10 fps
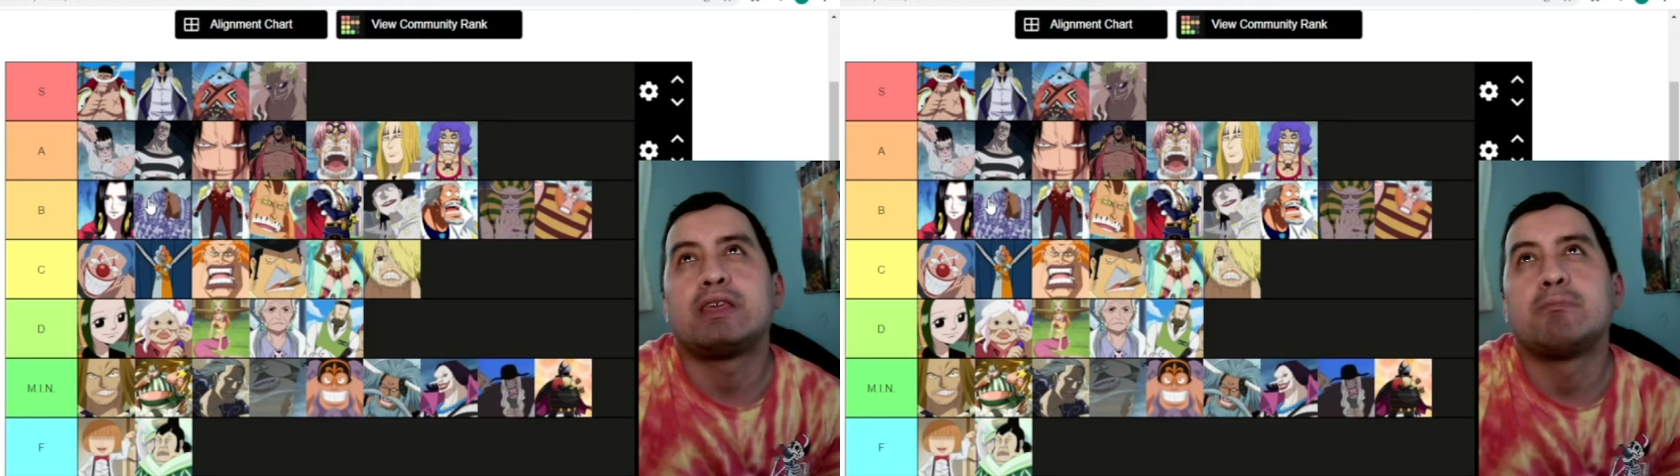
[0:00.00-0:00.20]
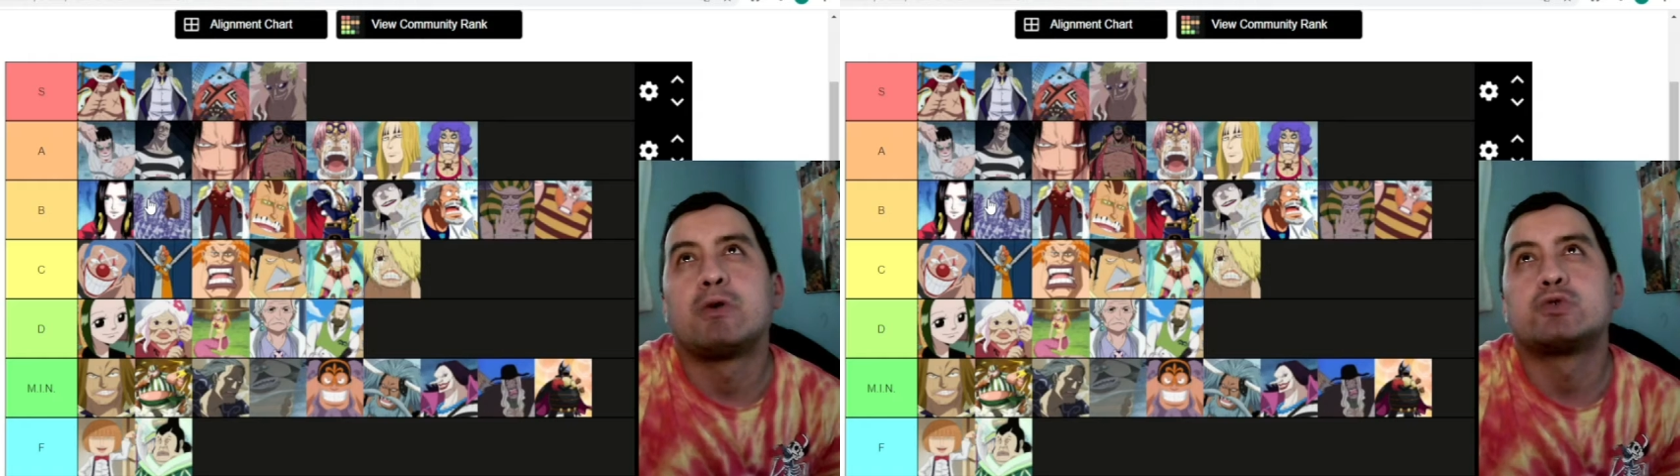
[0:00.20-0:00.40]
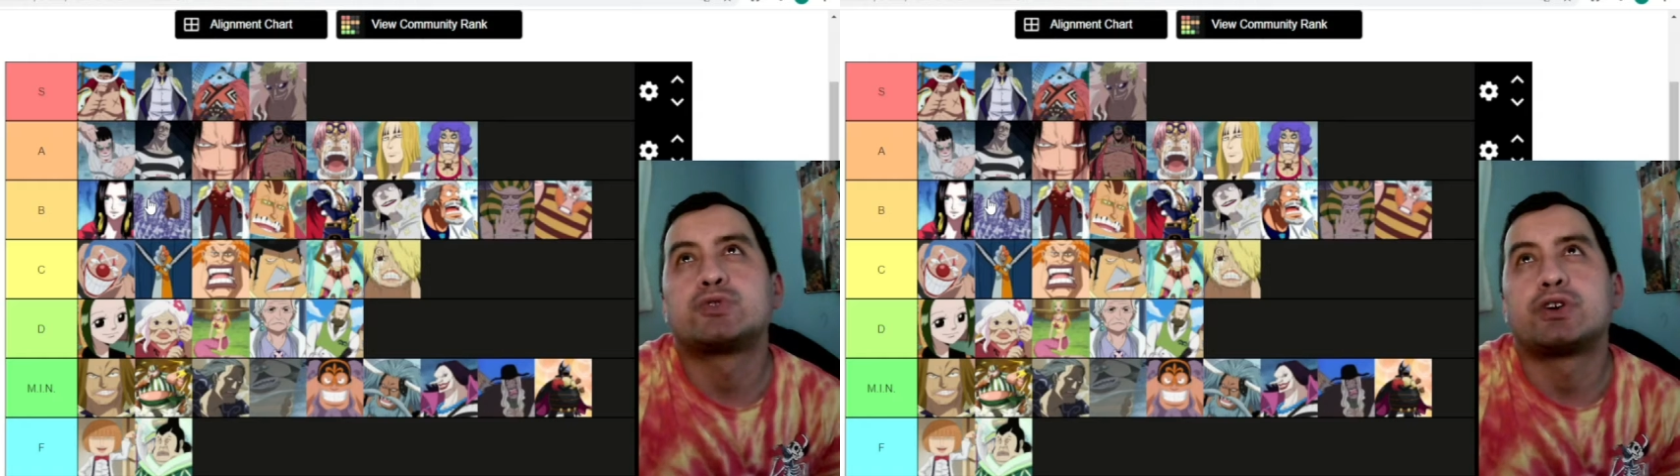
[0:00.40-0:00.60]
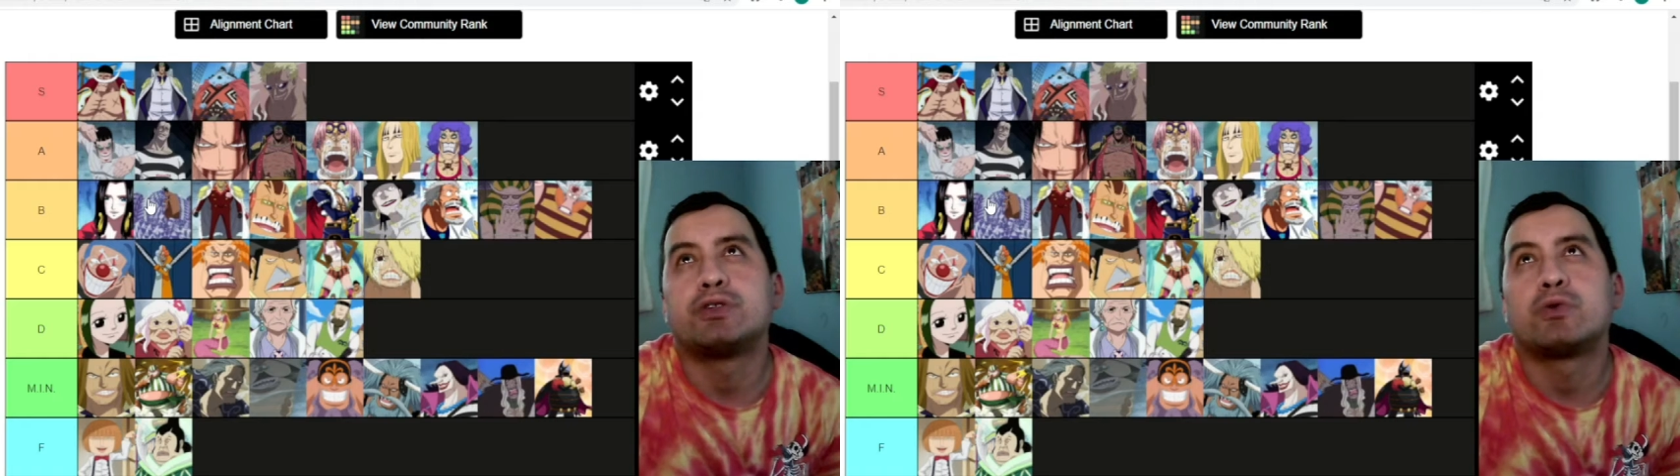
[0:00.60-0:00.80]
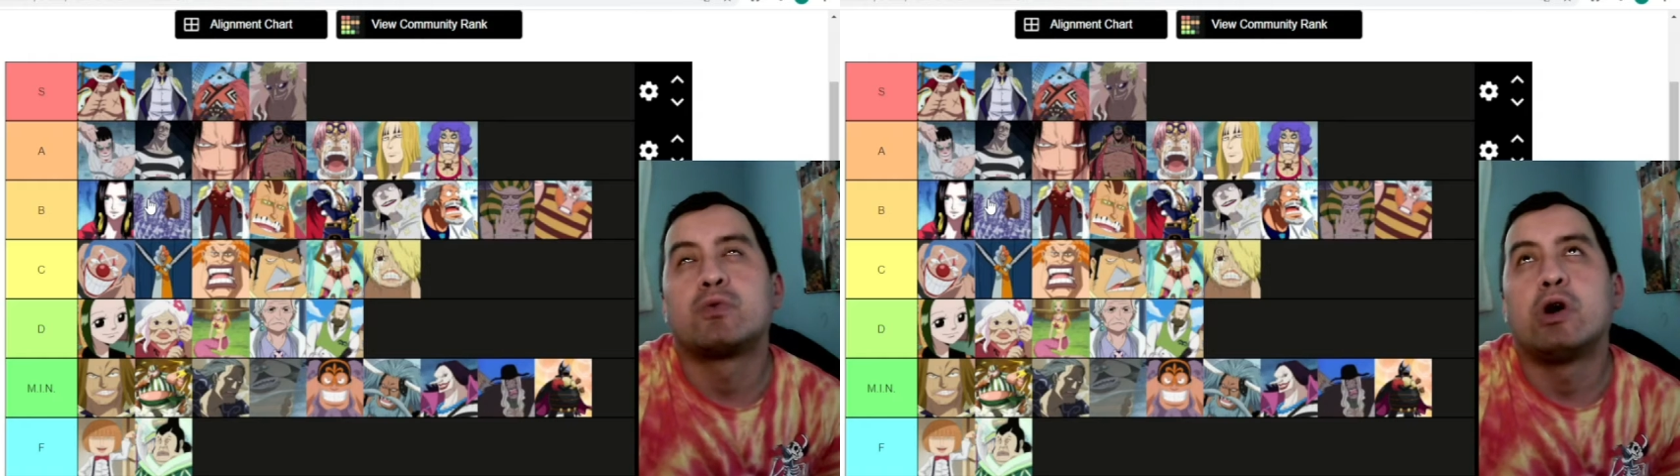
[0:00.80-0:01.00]
most
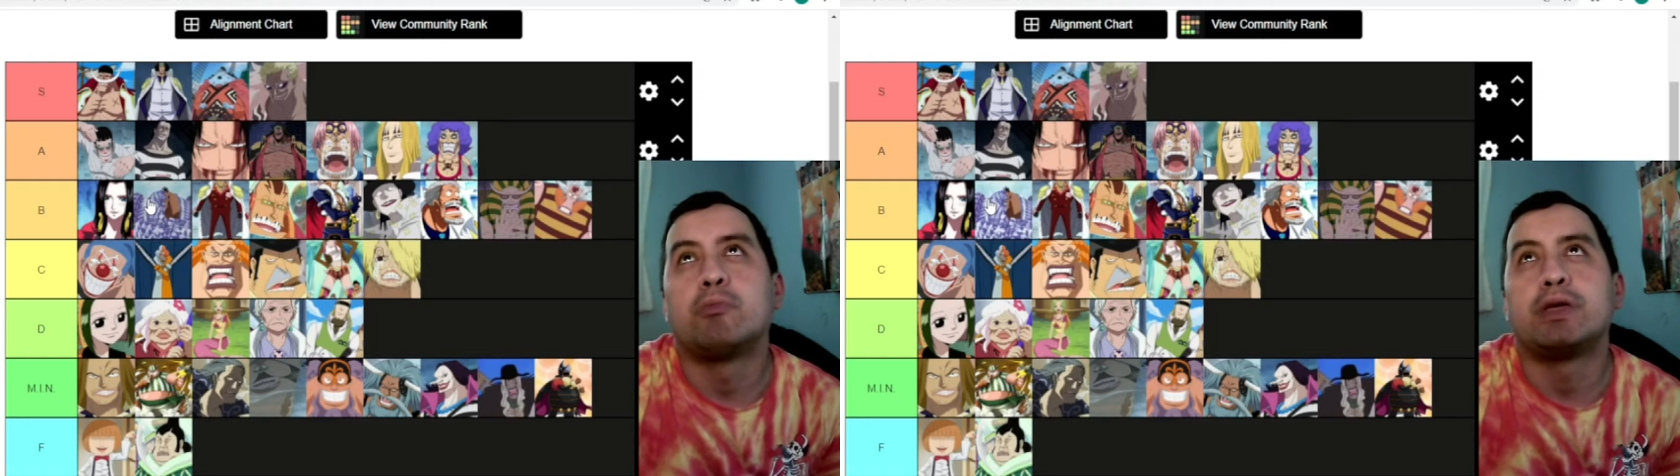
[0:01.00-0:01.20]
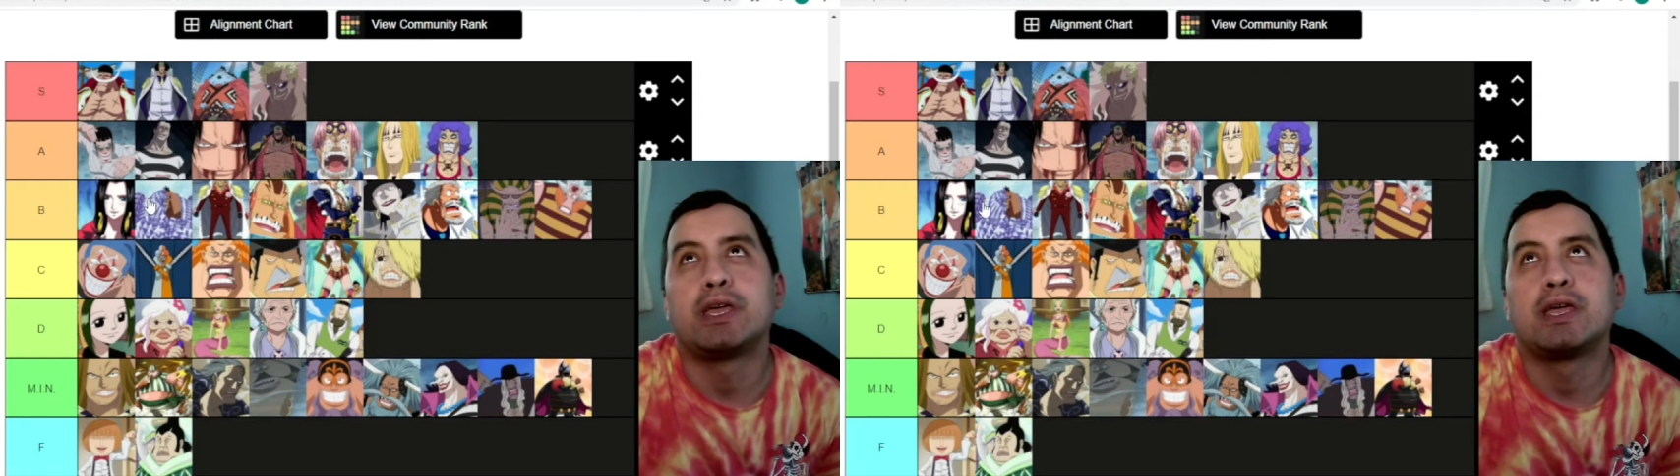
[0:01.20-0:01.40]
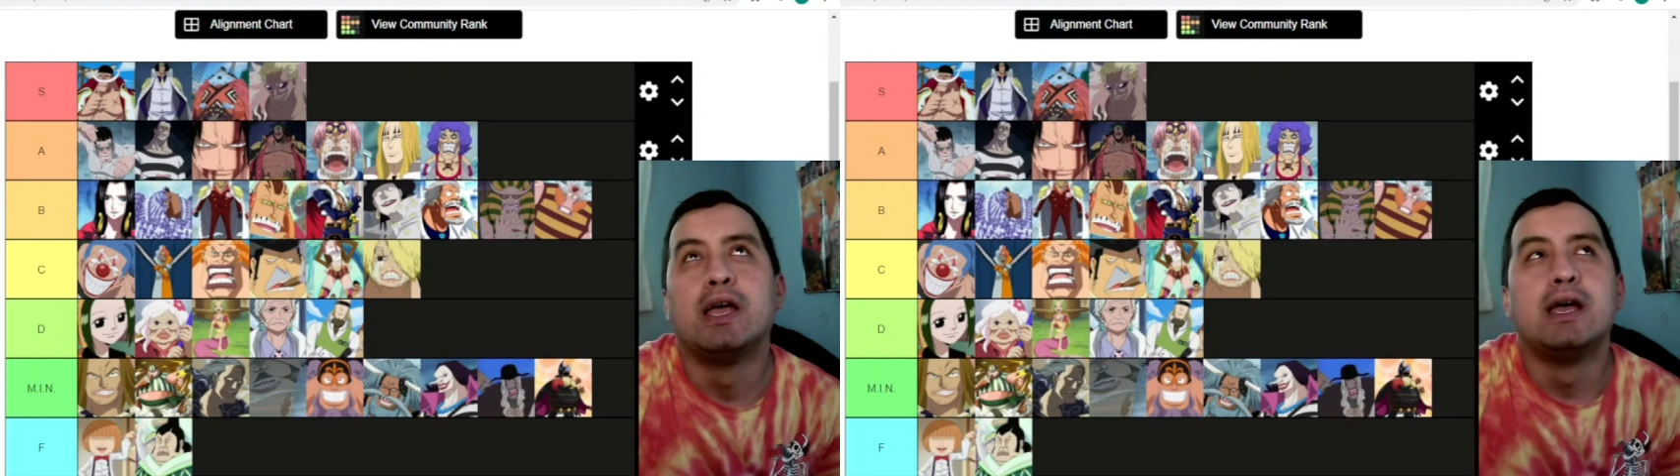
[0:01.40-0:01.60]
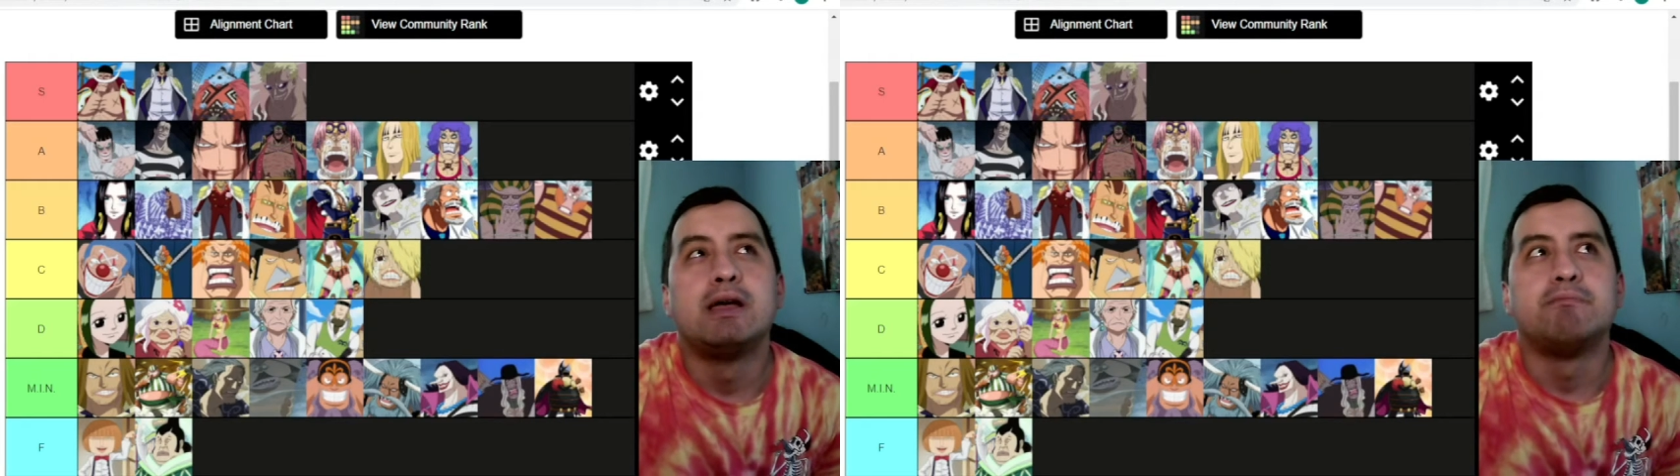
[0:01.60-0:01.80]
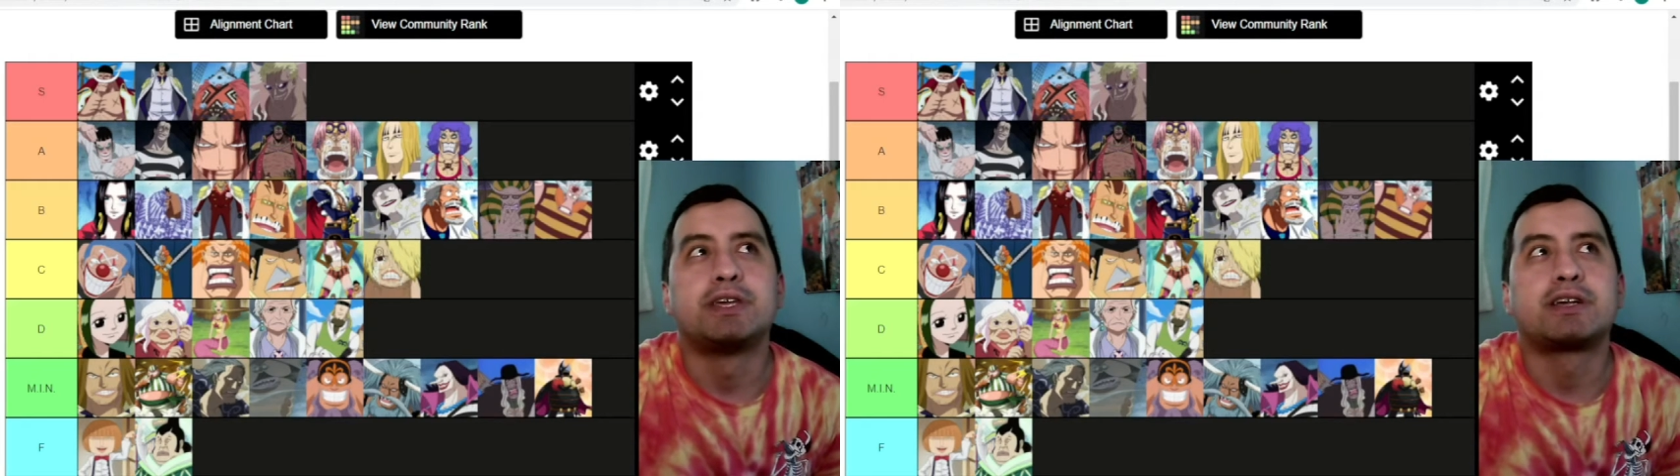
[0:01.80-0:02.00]
underwhelming
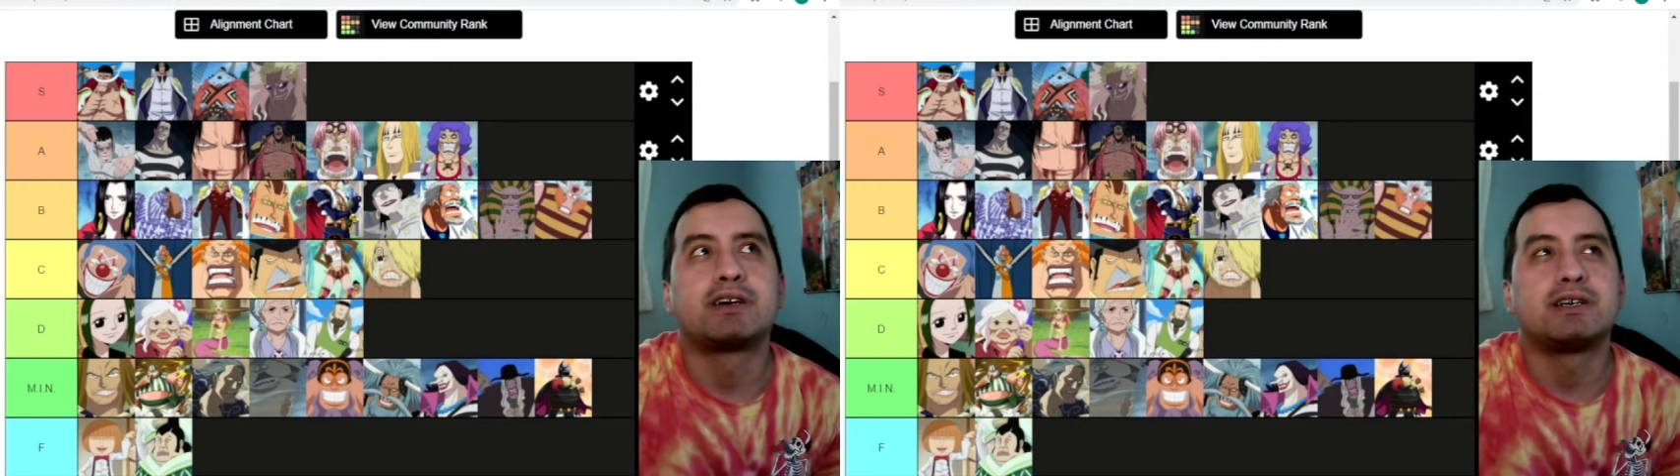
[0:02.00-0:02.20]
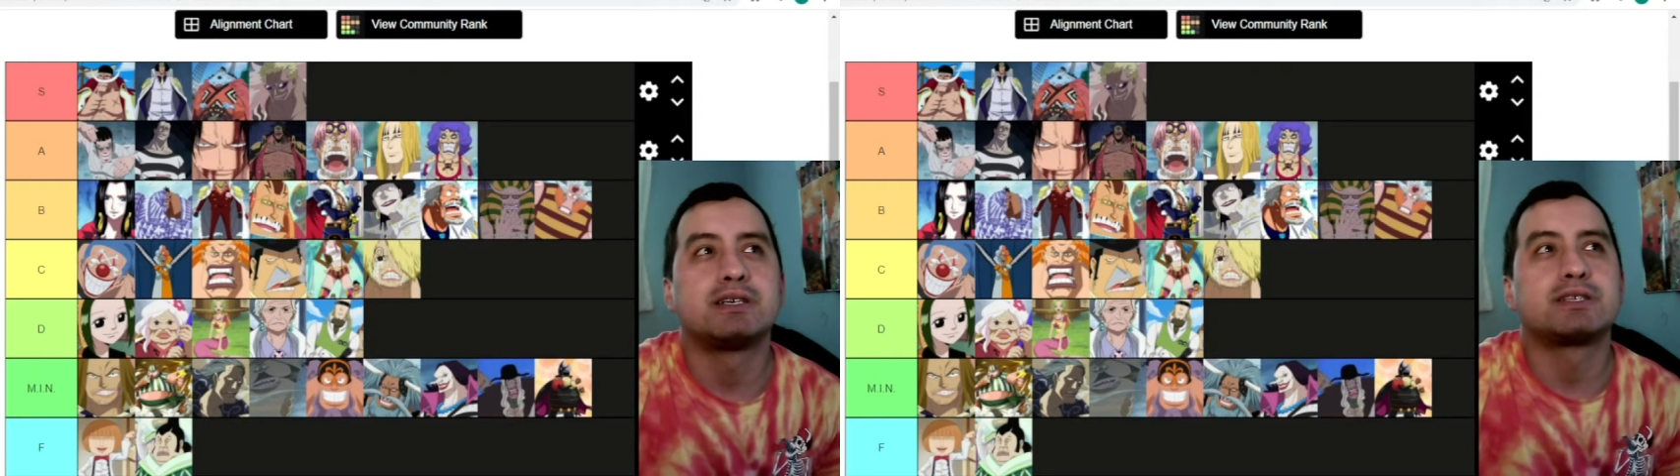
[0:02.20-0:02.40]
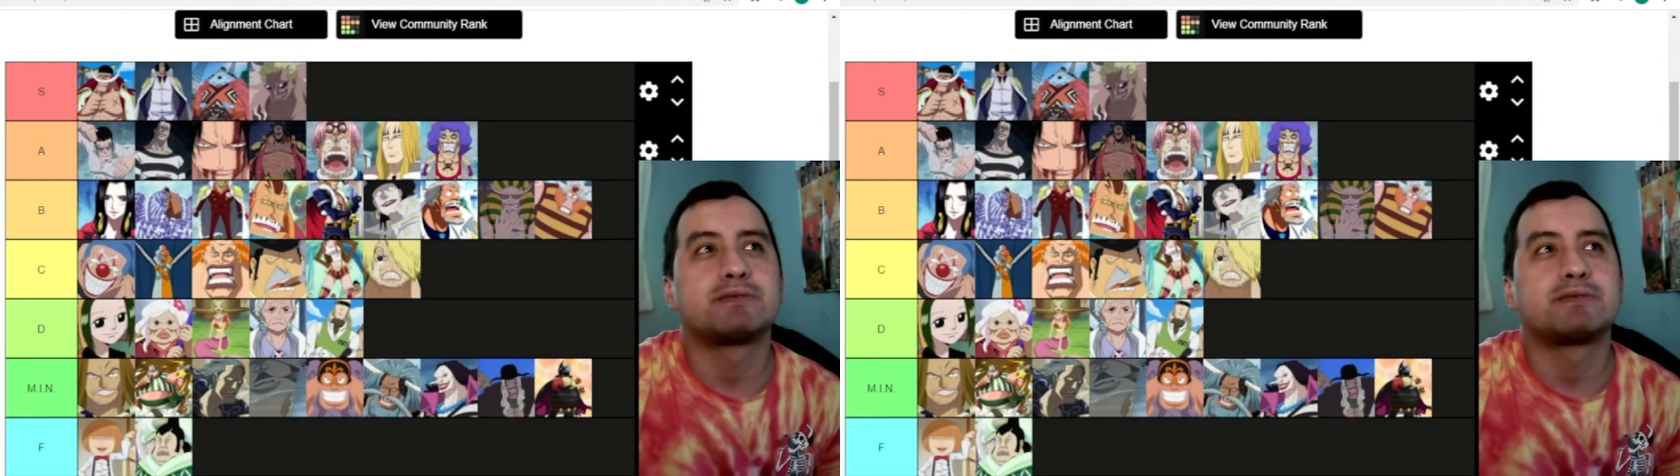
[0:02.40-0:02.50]
because